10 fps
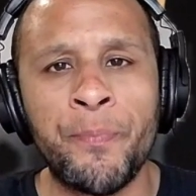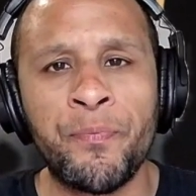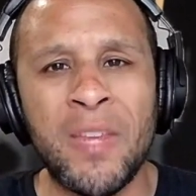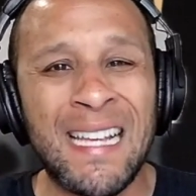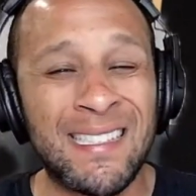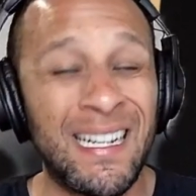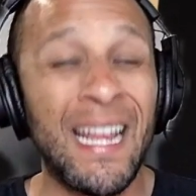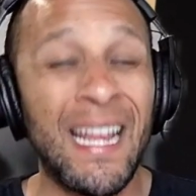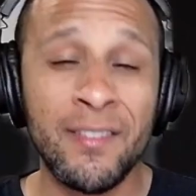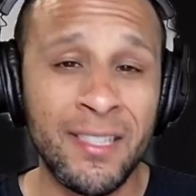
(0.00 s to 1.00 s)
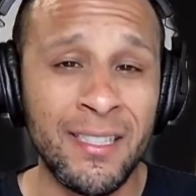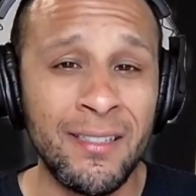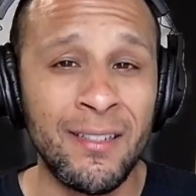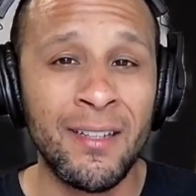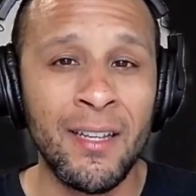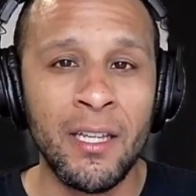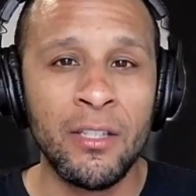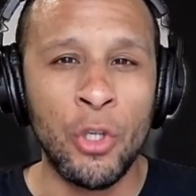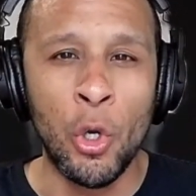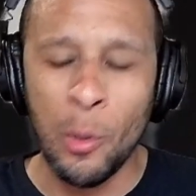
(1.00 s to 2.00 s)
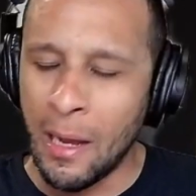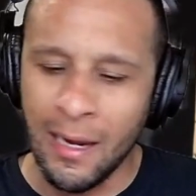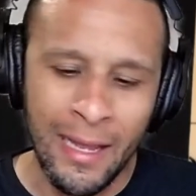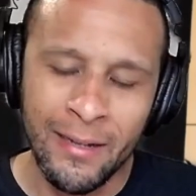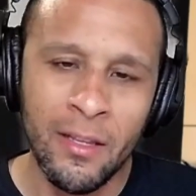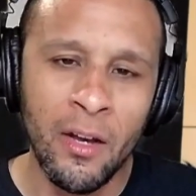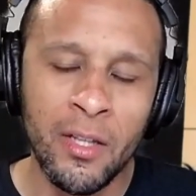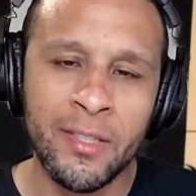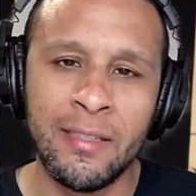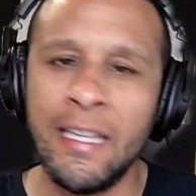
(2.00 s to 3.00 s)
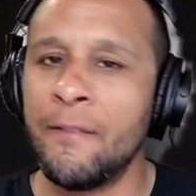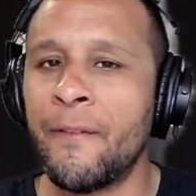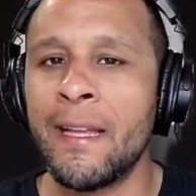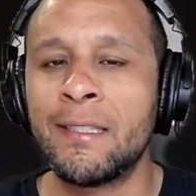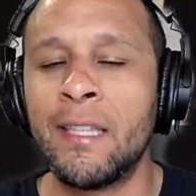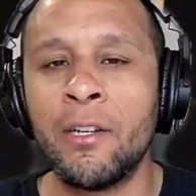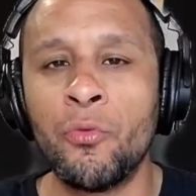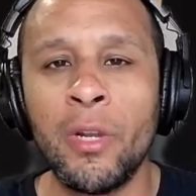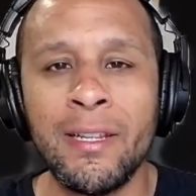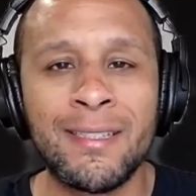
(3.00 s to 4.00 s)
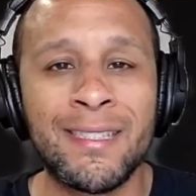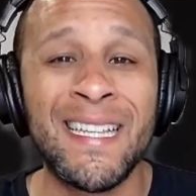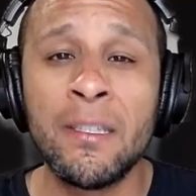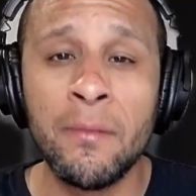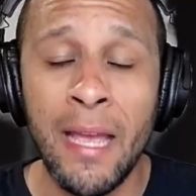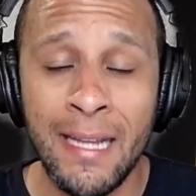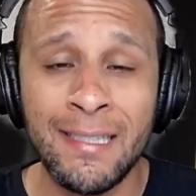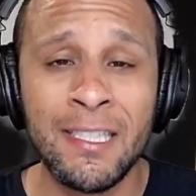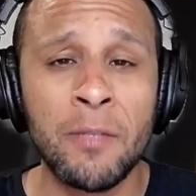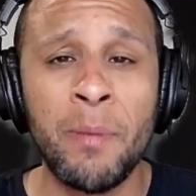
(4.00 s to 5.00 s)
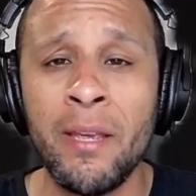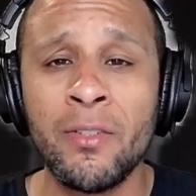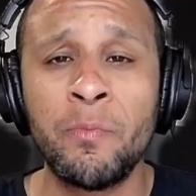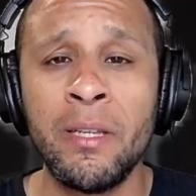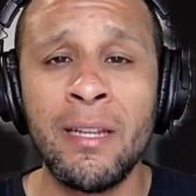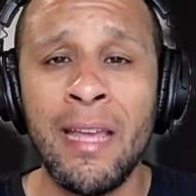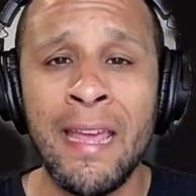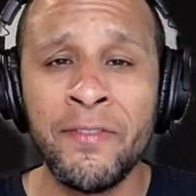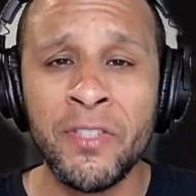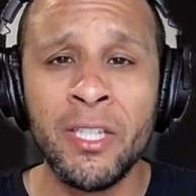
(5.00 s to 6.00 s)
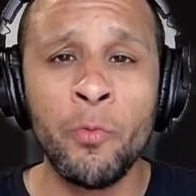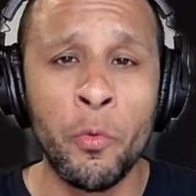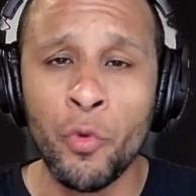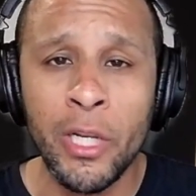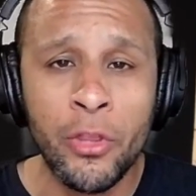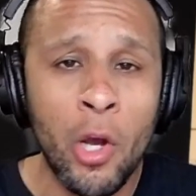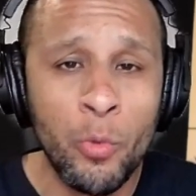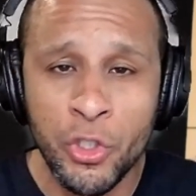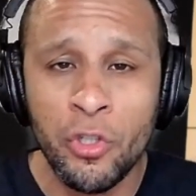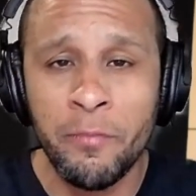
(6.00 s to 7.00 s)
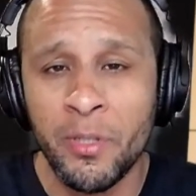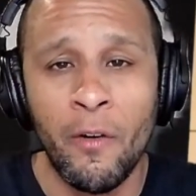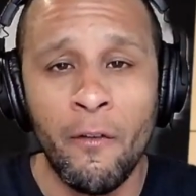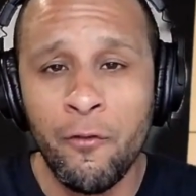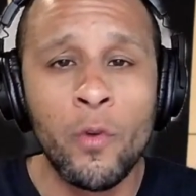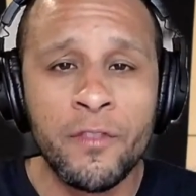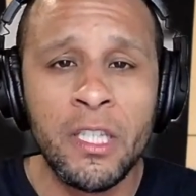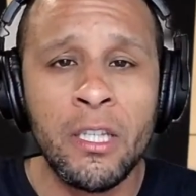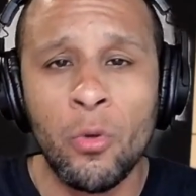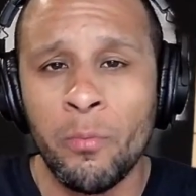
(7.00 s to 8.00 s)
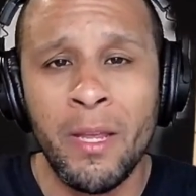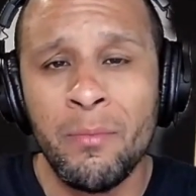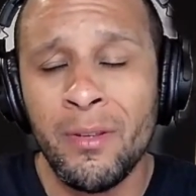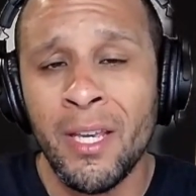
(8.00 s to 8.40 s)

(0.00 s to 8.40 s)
as an eighth seed. A lot of us Heat fans didn't really anticipate us being an eighth seed. We really thought we should have been a fourth seed, or maybe,